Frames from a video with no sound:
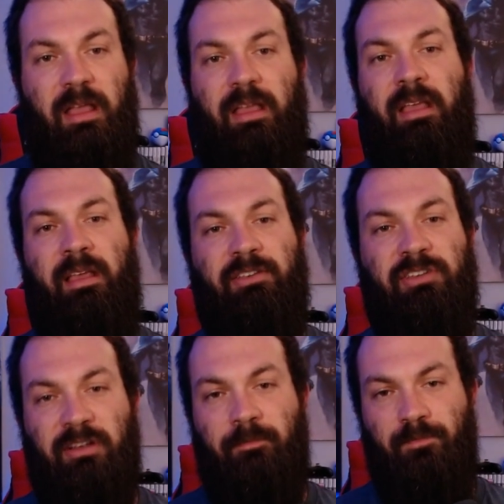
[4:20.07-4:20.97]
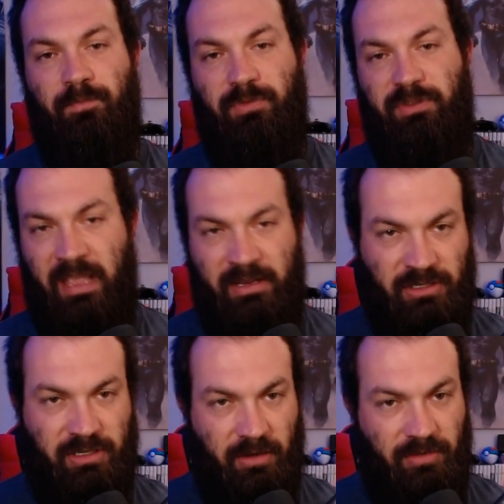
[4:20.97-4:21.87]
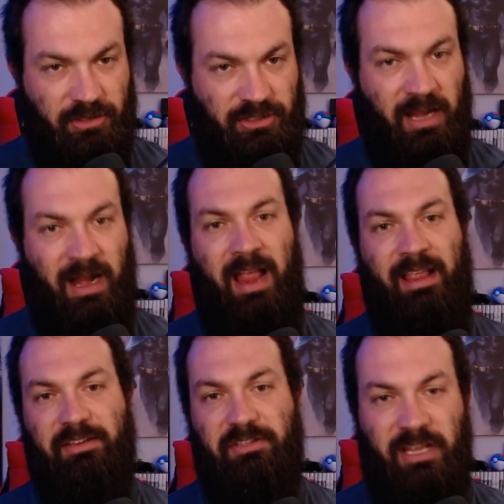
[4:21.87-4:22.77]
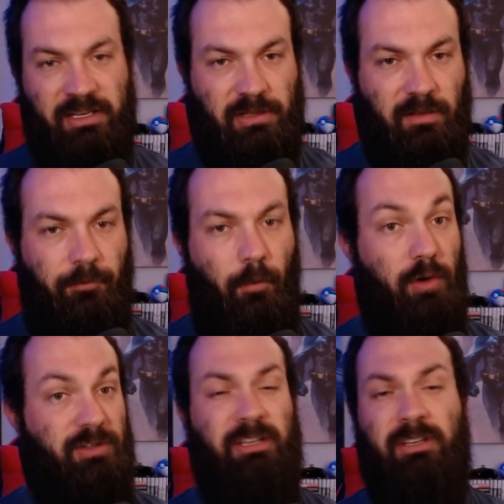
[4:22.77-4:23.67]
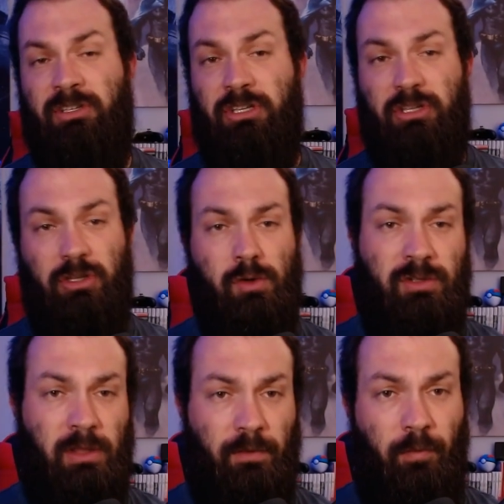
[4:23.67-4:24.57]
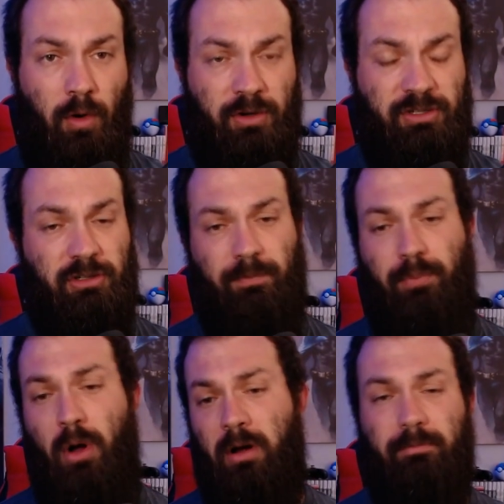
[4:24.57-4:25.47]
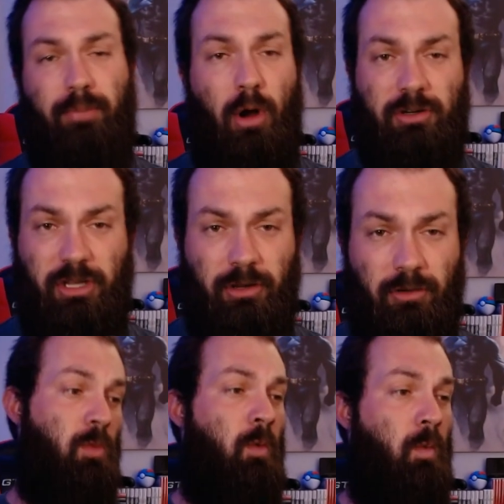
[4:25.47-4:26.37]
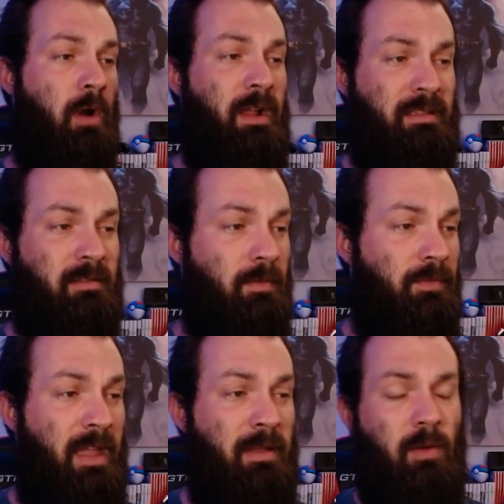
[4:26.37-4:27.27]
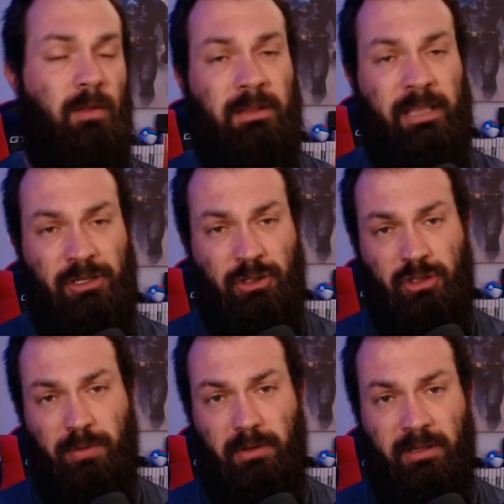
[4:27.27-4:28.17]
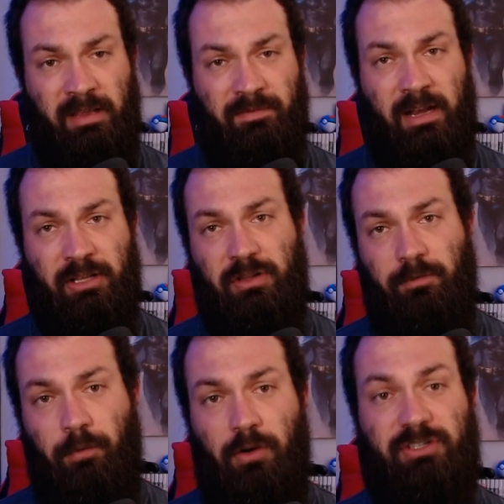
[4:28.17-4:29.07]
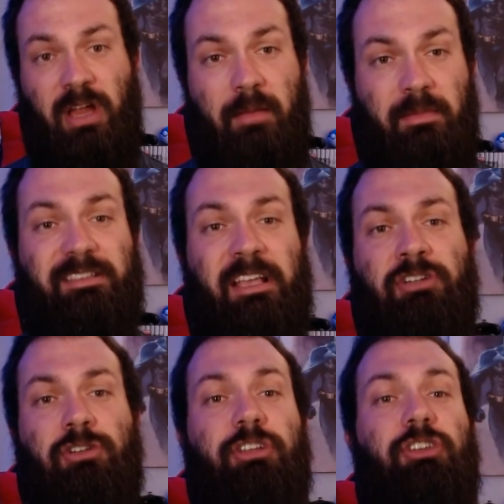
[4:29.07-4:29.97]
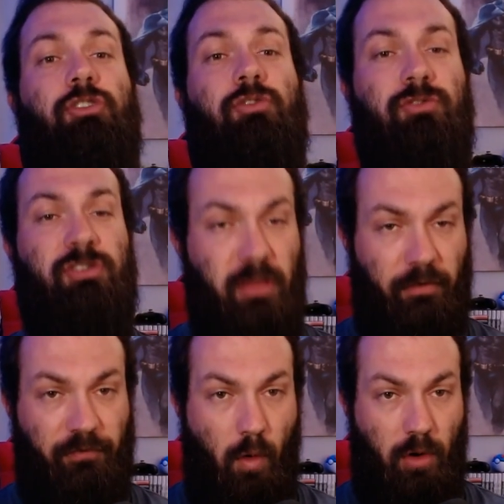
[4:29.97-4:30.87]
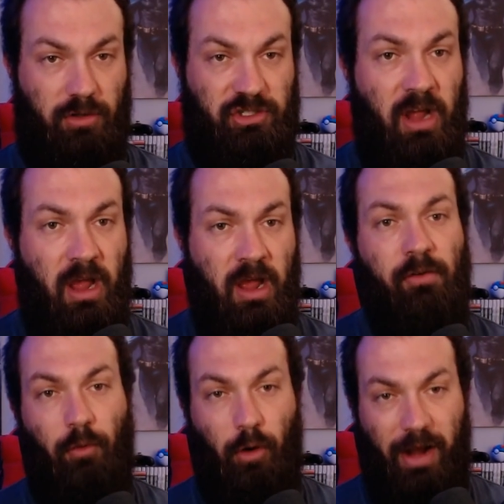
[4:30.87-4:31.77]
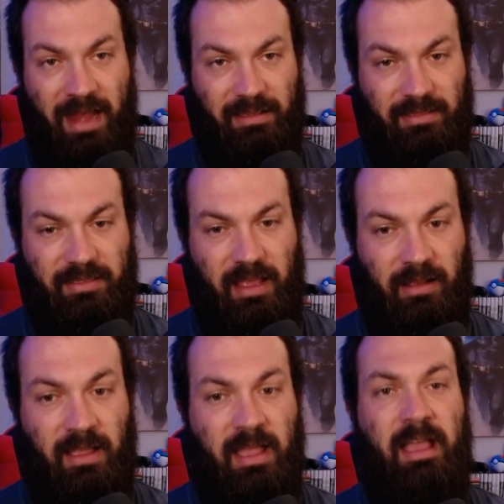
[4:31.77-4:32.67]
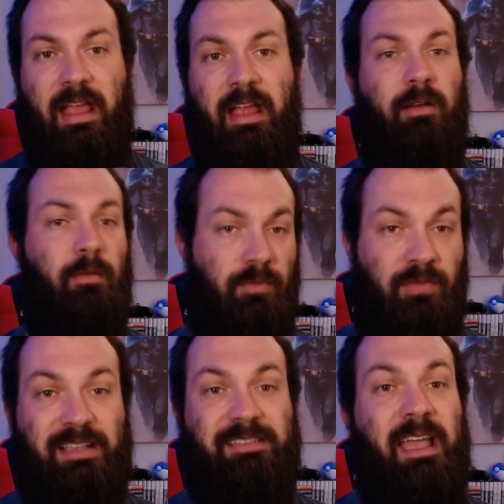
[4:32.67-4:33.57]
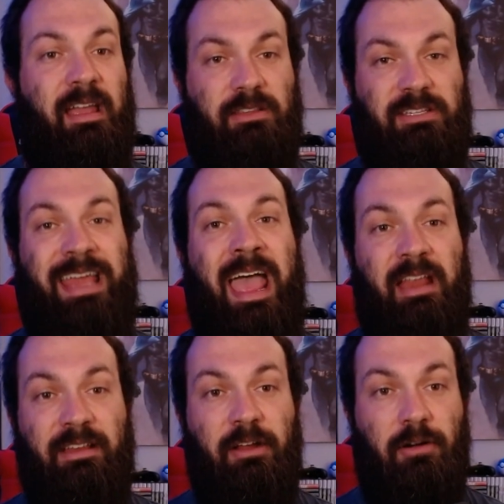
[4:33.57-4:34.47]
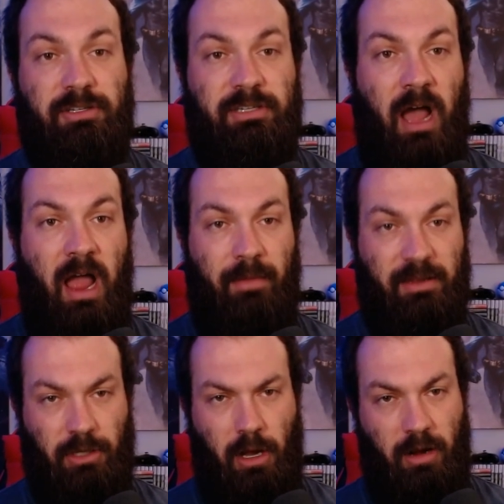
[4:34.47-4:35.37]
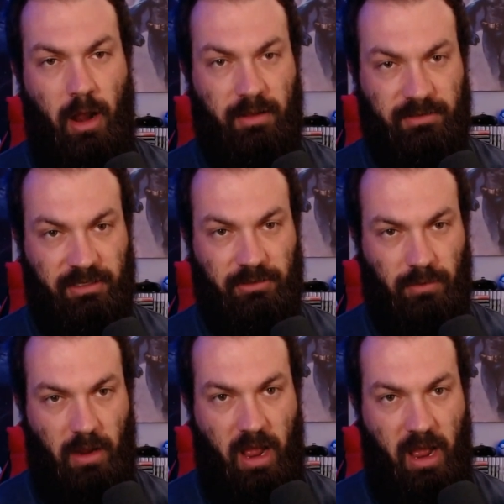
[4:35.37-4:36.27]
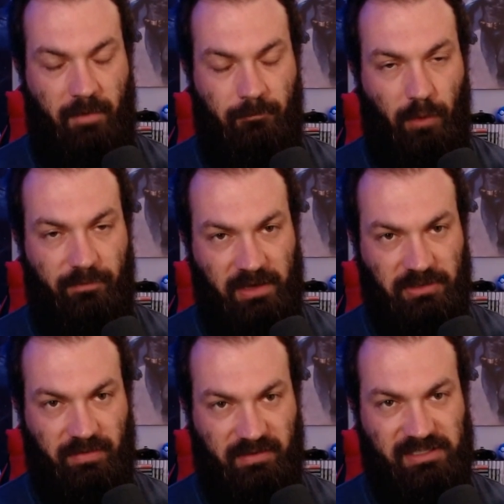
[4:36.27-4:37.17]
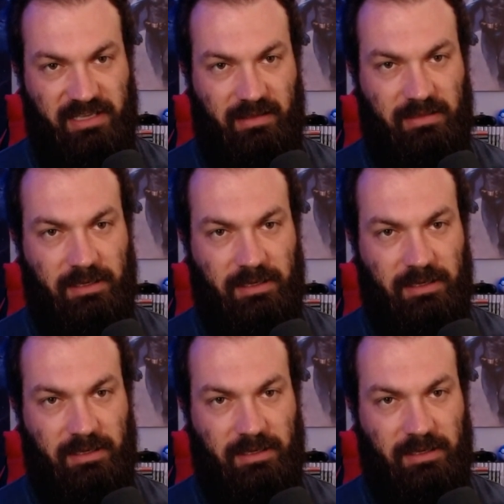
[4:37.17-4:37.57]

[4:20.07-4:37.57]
He's ditched the Jedi. He's ditched the Force. He doesn't use the Force. There's a part in Part 2 where they lead you to believe that it's the first time he's actually used the Force for anything, and they say it's 10 years' time has gone on since Revenge of the Sith.